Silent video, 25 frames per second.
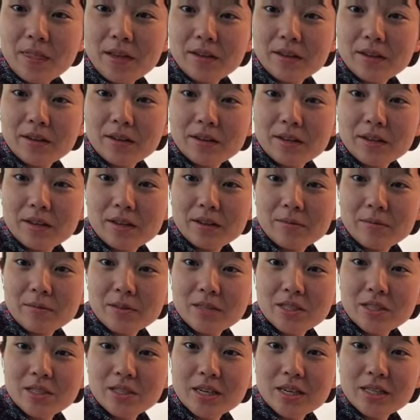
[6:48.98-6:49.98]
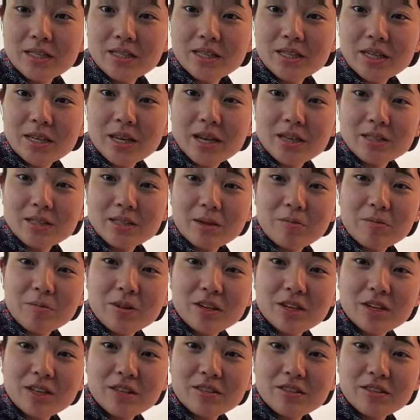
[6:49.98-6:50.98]
Yeah, I'm realizing as I'm
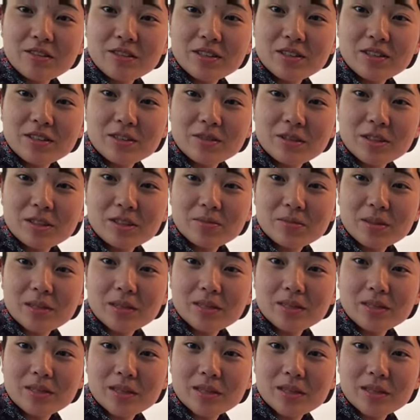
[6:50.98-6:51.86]
working through the recipes,